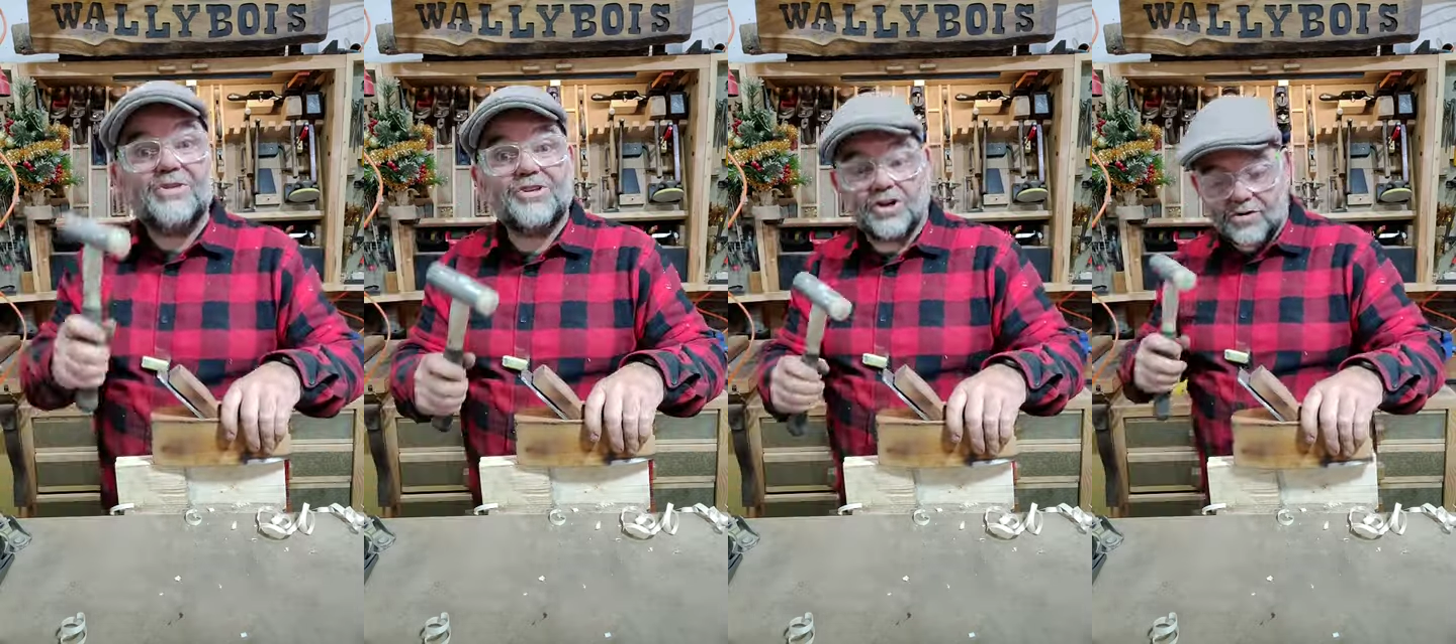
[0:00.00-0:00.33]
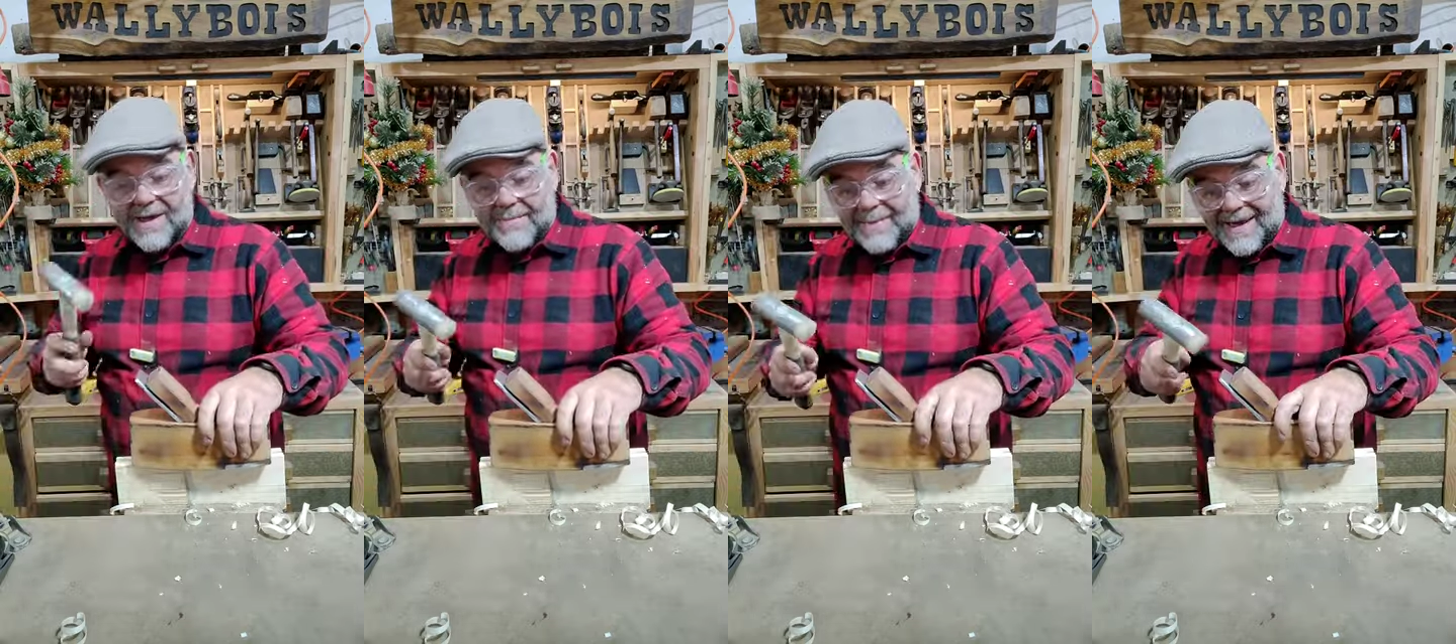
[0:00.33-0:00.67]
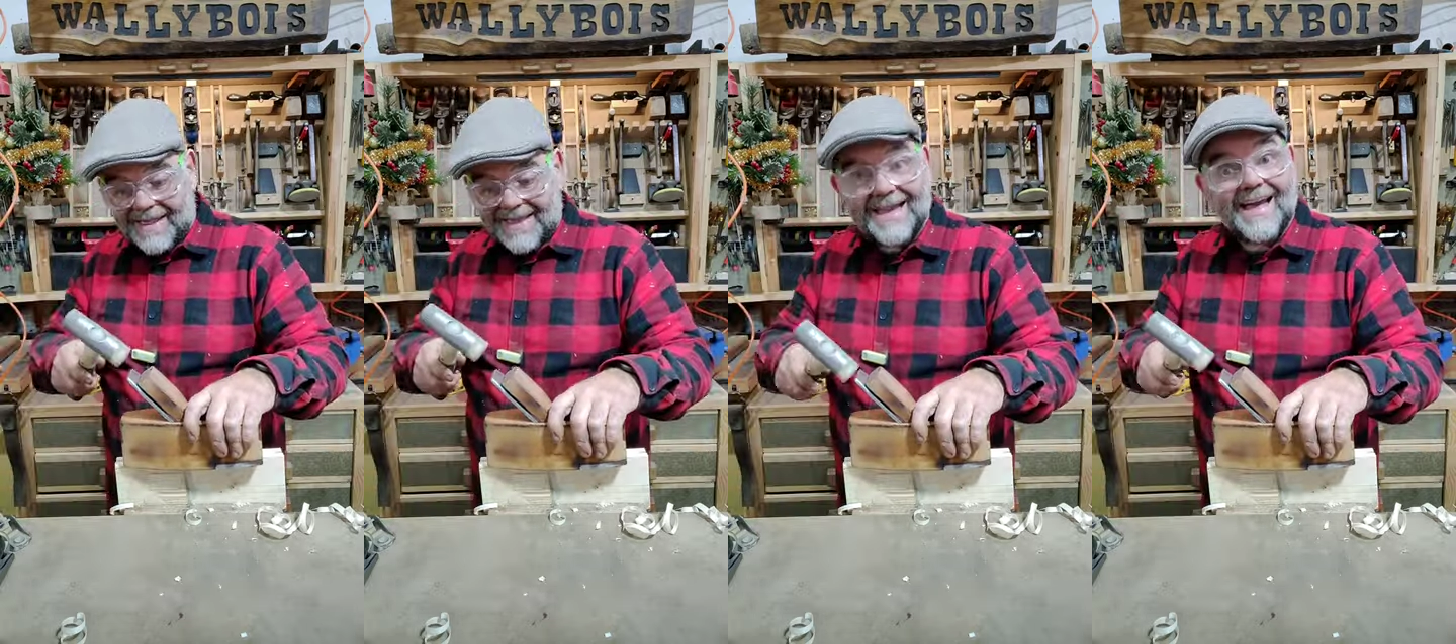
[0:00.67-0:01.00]
is you gotta grab him
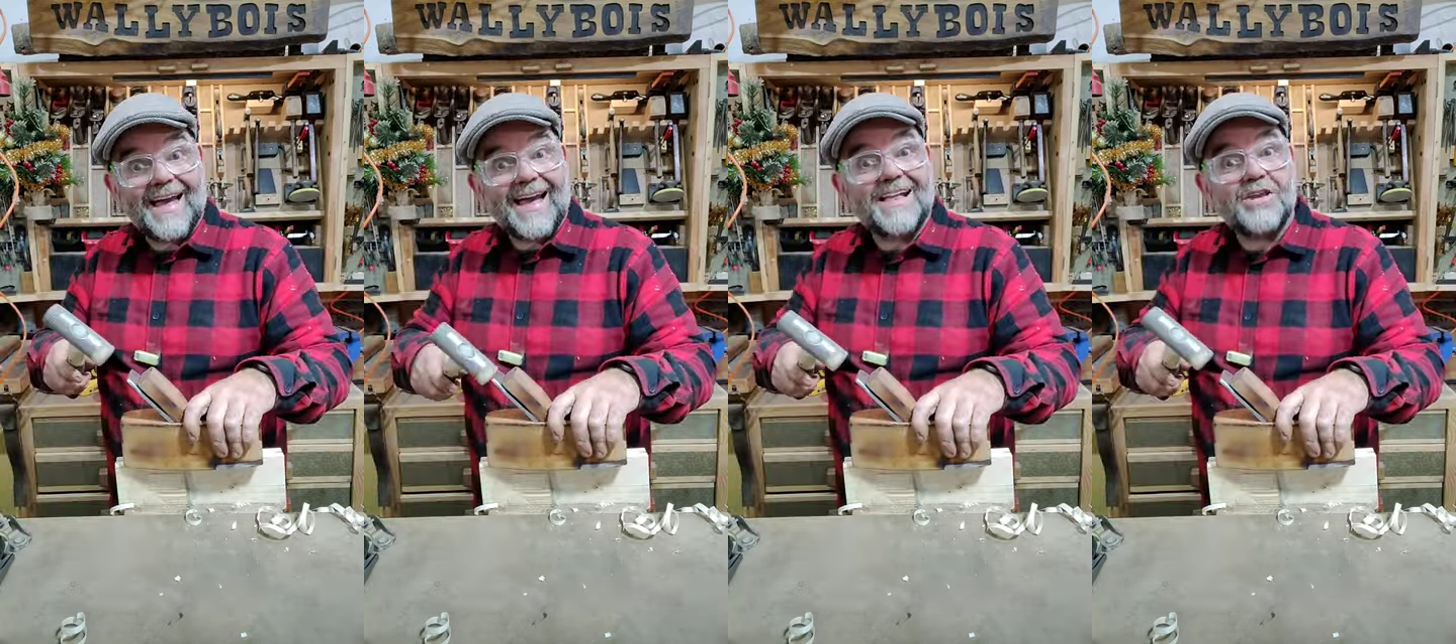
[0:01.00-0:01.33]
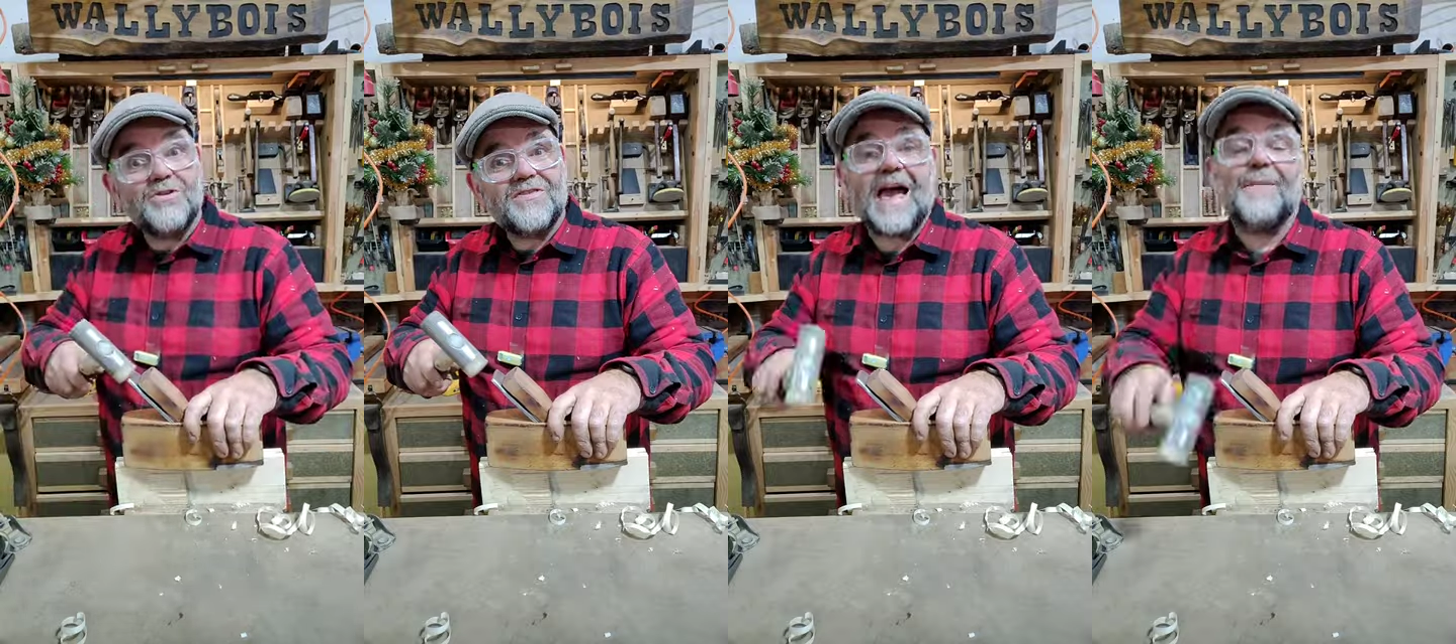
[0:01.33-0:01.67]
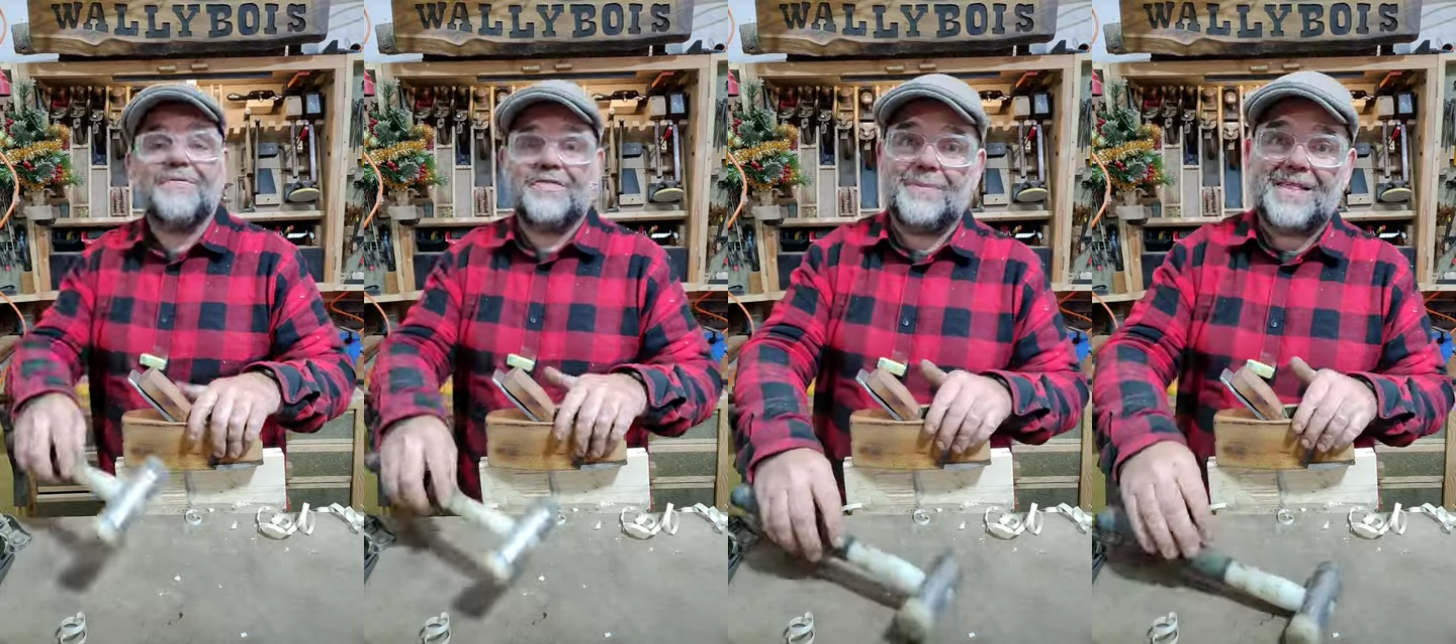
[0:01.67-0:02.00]
out and you
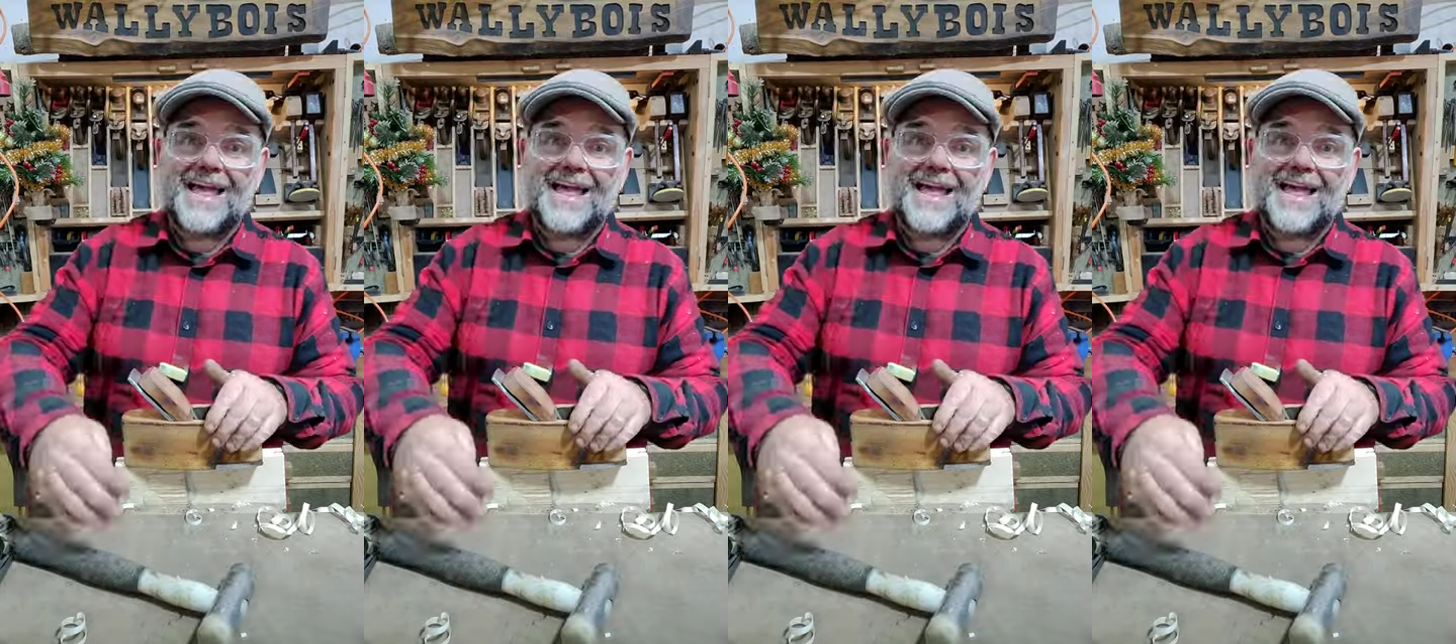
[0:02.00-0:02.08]
tap the